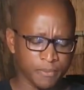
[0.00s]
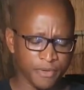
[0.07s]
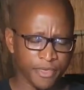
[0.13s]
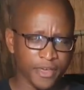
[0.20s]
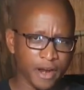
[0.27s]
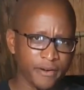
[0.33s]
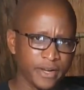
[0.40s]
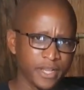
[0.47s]

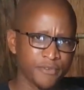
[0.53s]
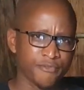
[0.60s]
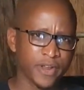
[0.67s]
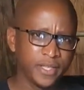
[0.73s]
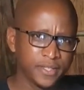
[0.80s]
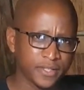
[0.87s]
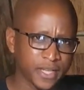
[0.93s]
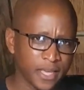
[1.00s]
thoroughly
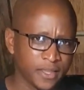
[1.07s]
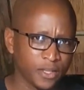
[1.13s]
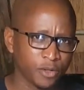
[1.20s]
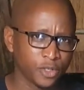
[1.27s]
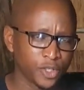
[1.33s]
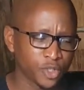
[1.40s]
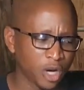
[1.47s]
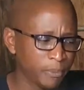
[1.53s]
rinsed, and then you're
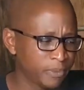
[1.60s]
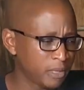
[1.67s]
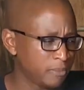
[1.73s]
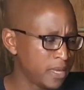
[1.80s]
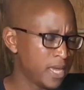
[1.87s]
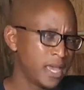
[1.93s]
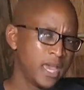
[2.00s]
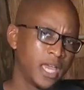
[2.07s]
going to chop them.
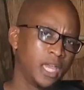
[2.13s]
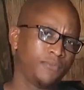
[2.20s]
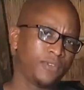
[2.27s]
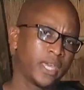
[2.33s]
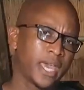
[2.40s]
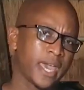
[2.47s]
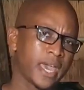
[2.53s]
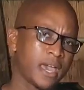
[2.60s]
If
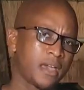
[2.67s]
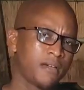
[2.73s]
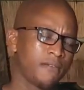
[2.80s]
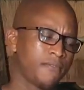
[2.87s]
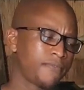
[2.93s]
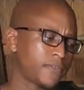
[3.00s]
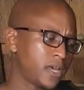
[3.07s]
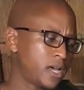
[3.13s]
you have
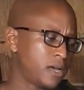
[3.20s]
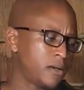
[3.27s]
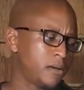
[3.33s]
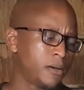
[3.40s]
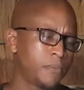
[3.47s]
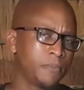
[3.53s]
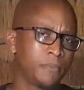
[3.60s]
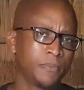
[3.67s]

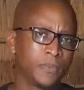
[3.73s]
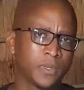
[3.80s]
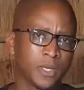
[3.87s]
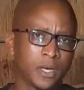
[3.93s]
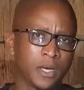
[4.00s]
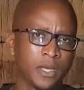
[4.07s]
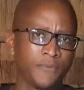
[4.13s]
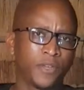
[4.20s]

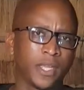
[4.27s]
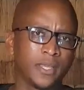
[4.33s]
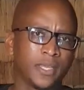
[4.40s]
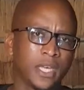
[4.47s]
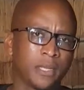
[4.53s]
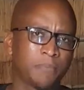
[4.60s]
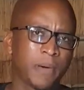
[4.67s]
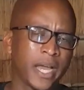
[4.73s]
if you can
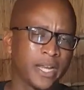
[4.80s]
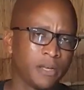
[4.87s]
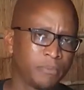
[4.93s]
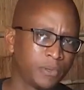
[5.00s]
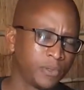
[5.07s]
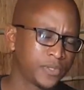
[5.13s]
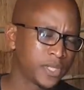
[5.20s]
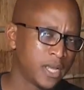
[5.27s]
get
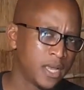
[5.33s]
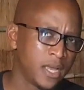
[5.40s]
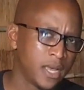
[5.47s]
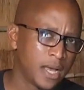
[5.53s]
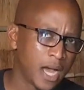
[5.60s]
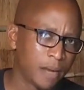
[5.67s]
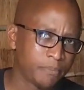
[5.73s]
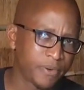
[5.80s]
pineapples,
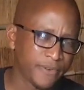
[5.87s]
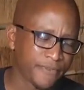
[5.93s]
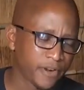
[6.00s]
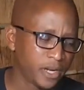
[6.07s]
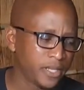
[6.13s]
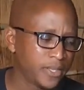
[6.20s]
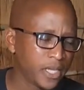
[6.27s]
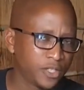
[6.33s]

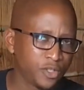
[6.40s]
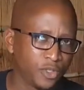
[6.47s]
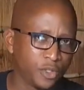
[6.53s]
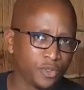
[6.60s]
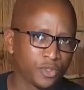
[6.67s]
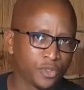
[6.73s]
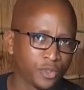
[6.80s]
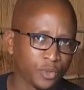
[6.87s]
preferably that you
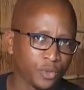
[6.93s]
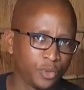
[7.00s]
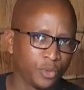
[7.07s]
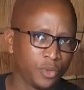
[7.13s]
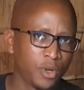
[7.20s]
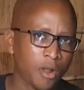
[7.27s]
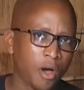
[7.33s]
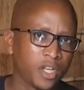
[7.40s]
use 2
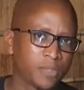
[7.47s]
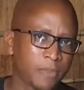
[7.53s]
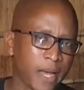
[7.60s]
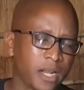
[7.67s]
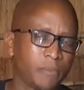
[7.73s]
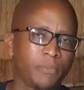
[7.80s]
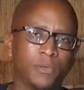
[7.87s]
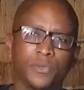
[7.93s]
large
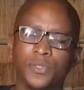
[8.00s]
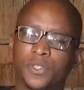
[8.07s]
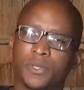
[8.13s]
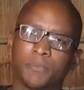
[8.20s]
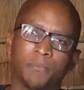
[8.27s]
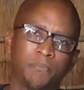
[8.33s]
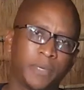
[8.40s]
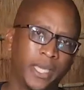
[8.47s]
pineapples,
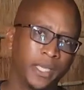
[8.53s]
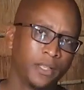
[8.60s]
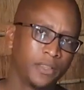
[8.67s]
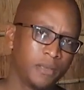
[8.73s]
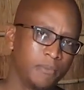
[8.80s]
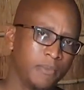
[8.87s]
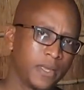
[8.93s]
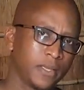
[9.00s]
peel
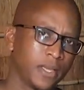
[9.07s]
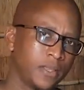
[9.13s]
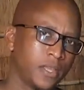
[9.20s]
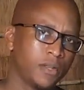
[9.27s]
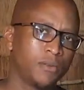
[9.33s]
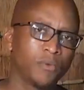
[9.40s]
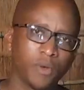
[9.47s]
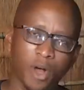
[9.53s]
them, and
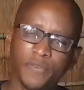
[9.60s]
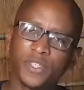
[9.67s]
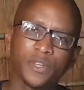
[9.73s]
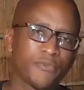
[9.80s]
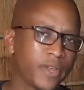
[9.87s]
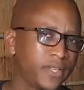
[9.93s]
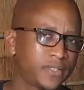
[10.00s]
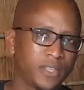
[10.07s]
then obviously
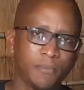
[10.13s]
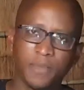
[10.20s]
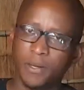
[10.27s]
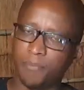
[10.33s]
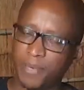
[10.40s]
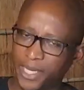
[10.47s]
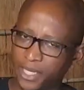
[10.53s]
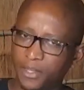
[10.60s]
rinse them, then
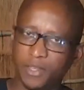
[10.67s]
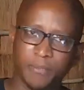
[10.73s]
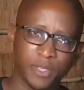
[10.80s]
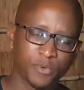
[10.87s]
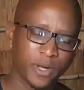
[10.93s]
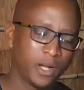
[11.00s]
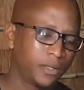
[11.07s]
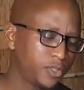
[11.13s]
peel them as
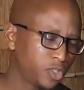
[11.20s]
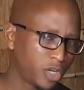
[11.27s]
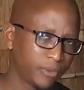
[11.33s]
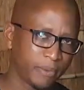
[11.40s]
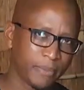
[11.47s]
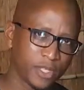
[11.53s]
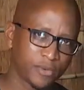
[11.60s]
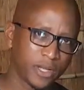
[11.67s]
well, chop
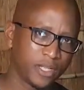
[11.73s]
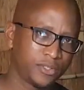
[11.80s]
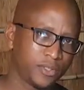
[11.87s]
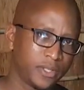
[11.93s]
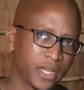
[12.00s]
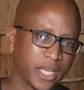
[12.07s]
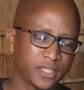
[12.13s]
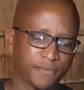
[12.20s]
them as well into
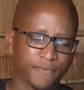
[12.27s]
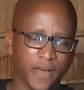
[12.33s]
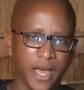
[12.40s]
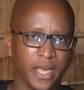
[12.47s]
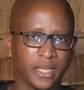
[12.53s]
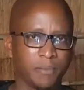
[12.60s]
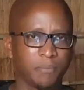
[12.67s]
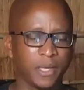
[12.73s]
nice
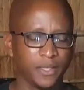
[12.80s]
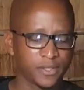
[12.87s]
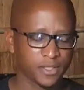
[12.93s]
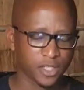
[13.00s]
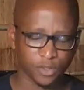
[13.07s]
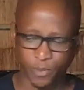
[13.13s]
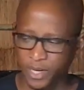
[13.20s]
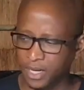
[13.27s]
fine pieces
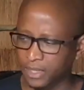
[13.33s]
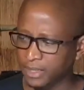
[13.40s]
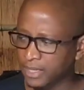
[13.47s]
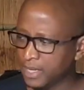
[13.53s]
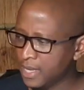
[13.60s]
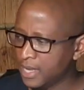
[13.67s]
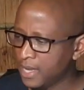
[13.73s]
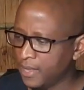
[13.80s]
as well.
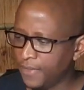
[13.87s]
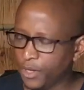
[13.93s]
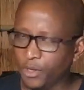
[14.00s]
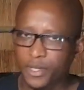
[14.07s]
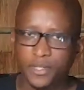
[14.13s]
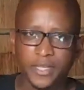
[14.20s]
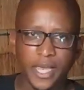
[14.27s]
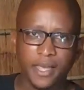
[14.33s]
Then you're
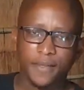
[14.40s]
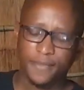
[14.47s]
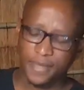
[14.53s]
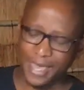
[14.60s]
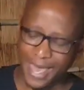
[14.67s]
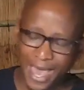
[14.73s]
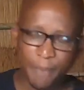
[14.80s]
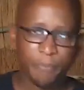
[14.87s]
going to take
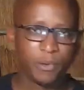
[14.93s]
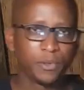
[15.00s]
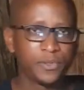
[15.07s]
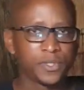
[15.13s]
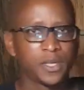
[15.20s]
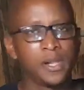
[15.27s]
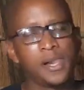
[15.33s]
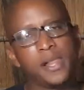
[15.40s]
the
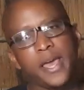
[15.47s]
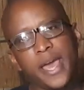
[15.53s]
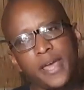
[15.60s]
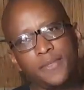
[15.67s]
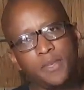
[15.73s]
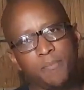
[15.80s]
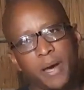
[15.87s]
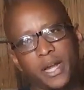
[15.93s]
apples
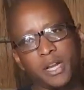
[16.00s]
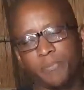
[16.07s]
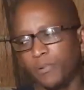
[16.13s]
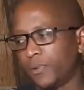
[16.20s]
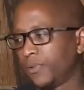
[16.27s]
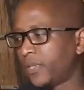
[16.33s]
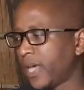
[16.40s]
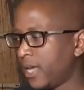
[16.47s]
and the
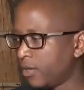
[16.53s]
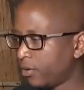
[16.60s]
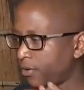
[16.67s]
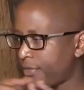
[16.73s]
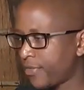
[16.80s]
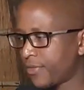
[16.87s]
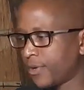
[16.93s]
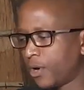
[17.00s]
pineapples, and you're going
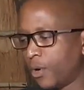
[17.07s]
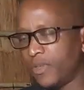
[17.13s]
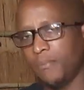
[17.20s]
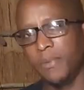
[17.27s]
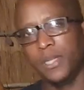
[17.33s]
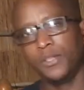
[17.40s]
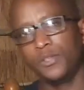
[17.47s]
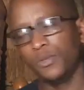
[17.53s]
to throw
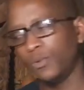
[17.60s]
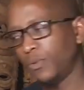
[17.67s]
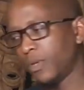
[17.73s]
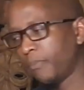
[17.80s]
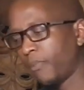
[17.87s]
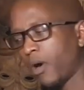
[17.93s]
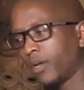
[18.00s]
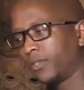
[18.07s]
them into
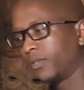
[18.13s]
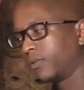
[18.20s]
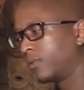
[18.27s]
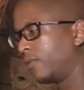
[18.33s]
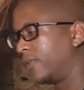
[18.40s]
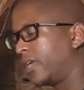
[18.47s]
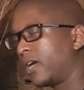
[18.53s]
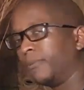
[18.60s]
the pot
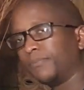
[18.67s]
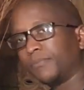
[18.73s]
over here,